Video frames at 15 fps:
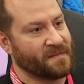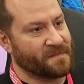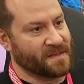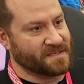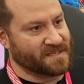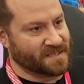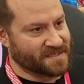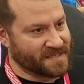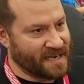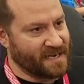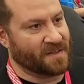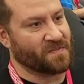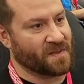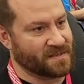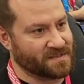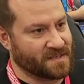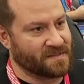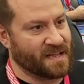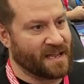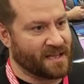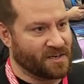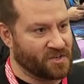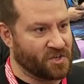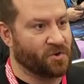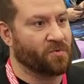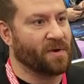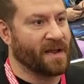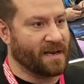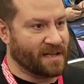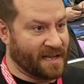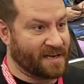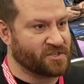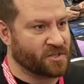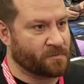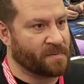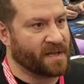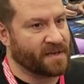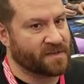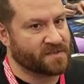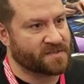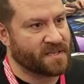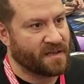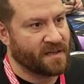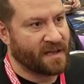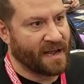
these exciting things that they can do and engage their players